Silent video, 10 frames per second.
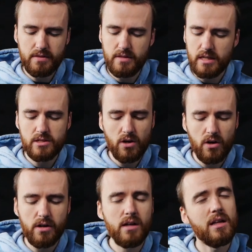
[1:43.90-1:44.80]
This
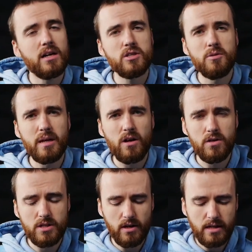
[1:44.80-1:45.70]
card unlocks so many
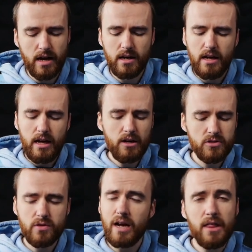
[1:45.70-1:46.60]
cards in our deck, and
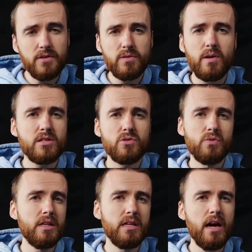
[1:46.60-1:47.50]
also Gathering Twice is
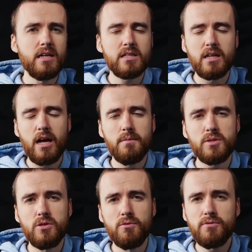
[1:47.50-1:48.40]
really nice. It
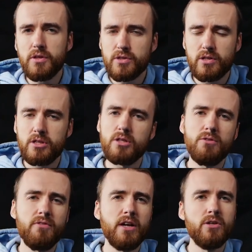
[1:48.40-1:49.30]
helps you filter
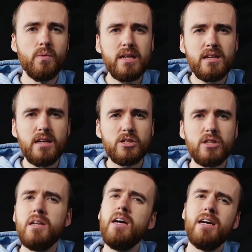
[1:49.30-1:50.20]
to find your win condition.